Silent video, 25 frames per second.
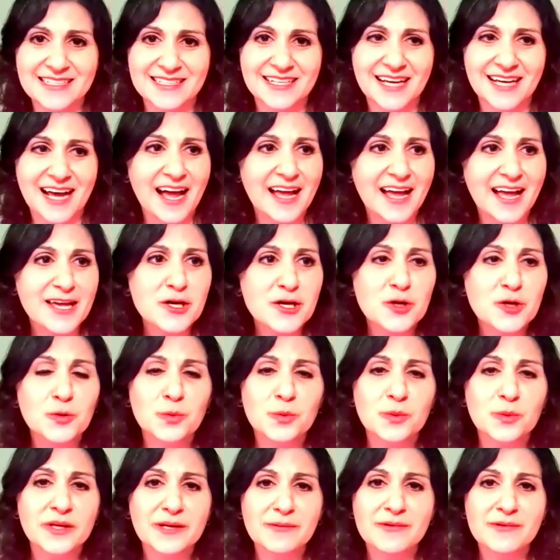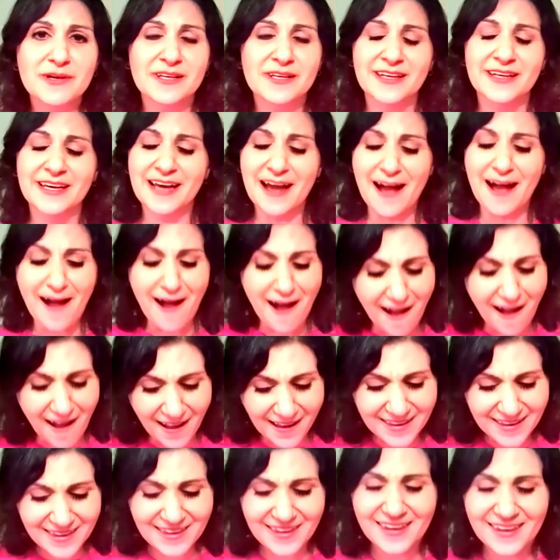I agree with, I
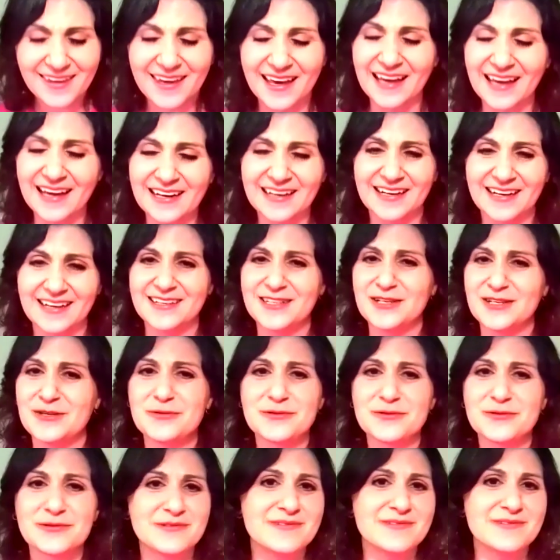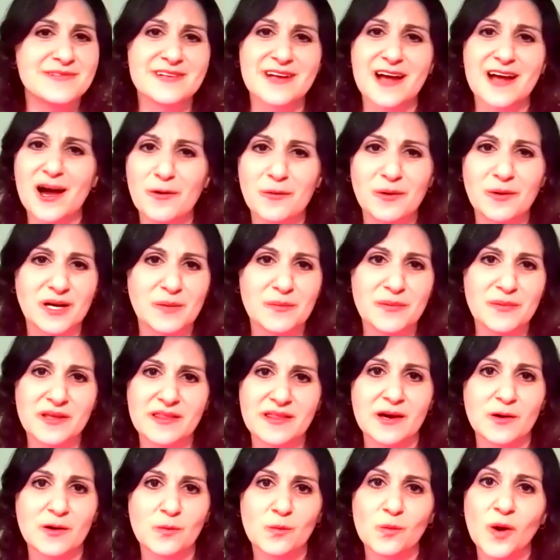get it. You do not want to be
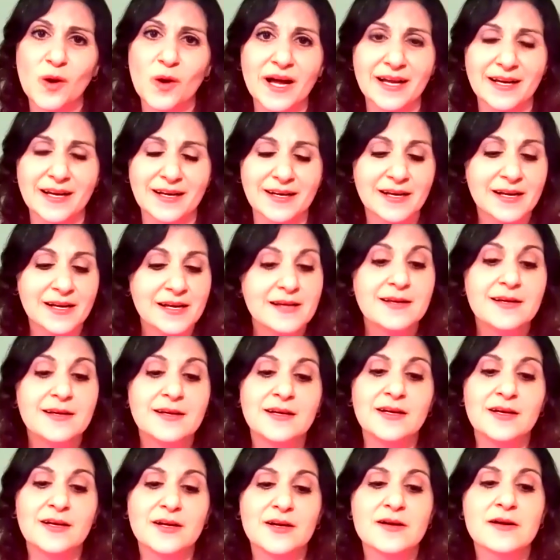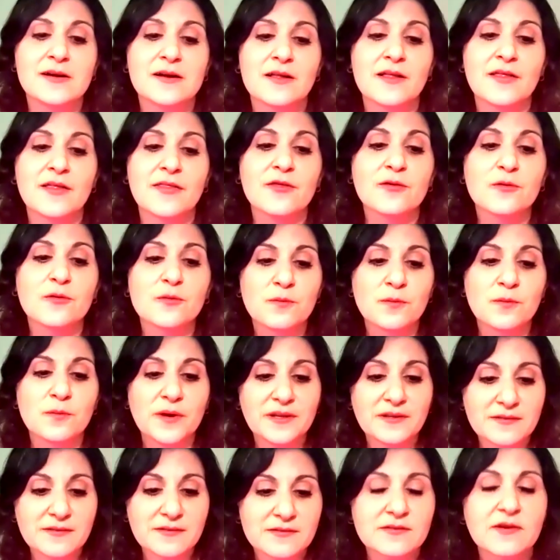that one. The
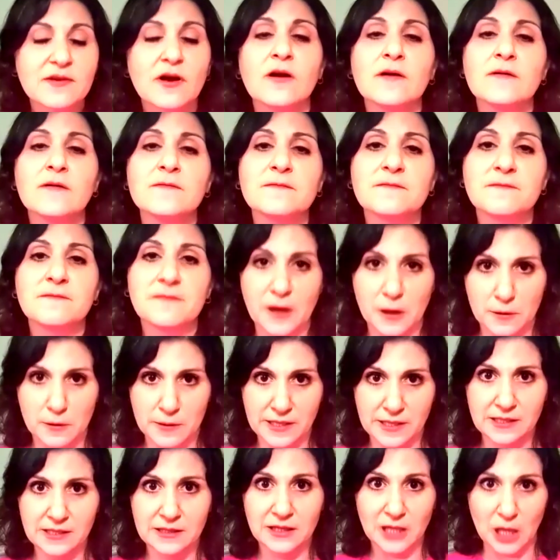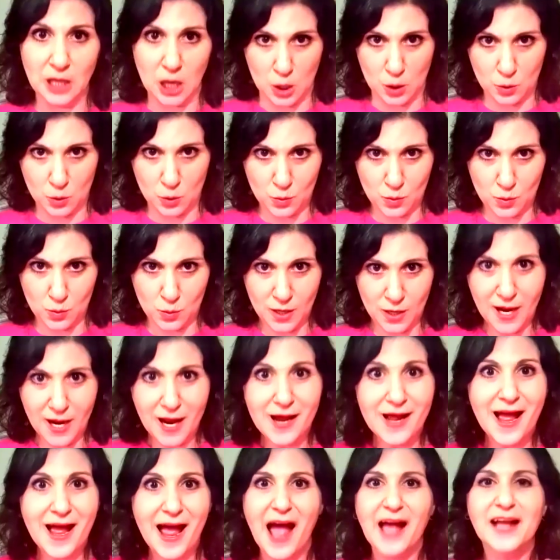risks are very low.
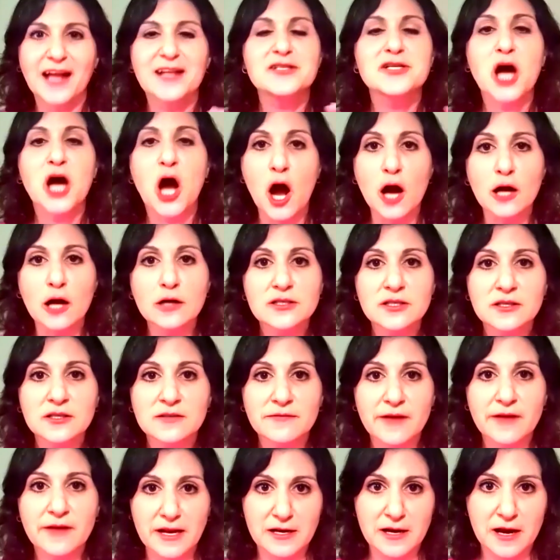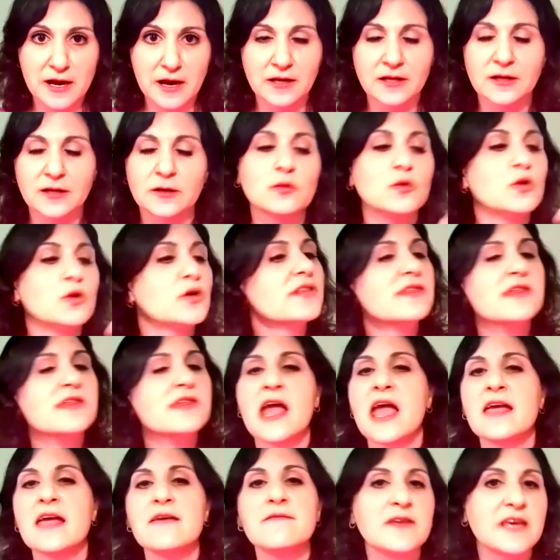And talk to your veterinarian, you know, look at the
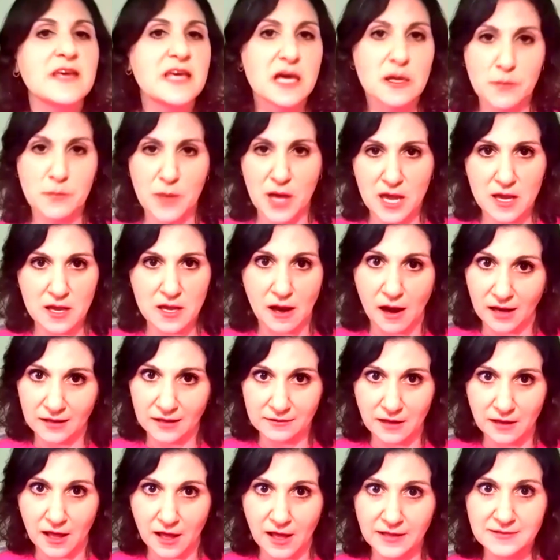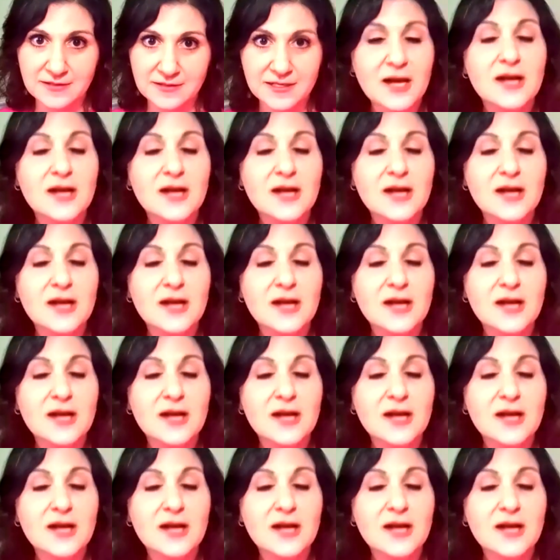AVMA guidelines,